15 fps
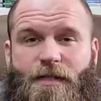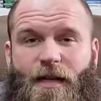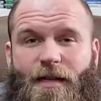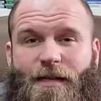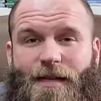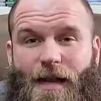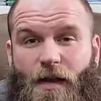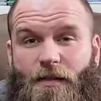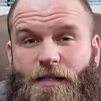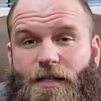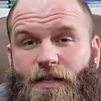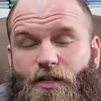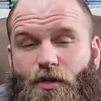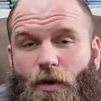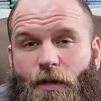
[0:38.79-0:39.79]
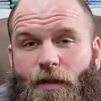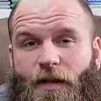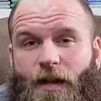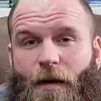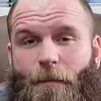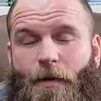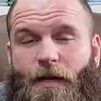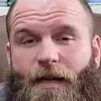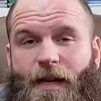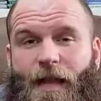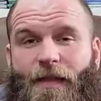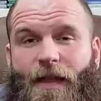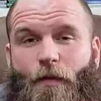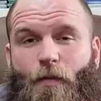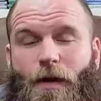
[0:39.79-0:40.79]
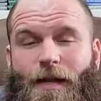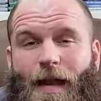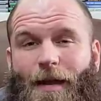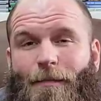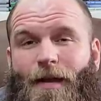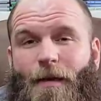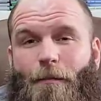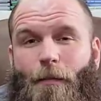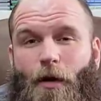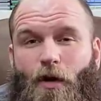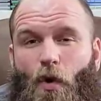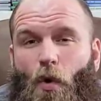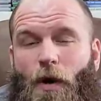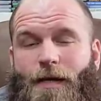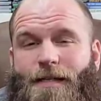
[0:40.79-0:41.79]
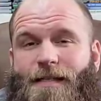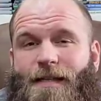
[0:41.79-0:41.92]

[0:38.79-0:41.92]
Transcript: son Nelson joined the company and they renamed it McCoy's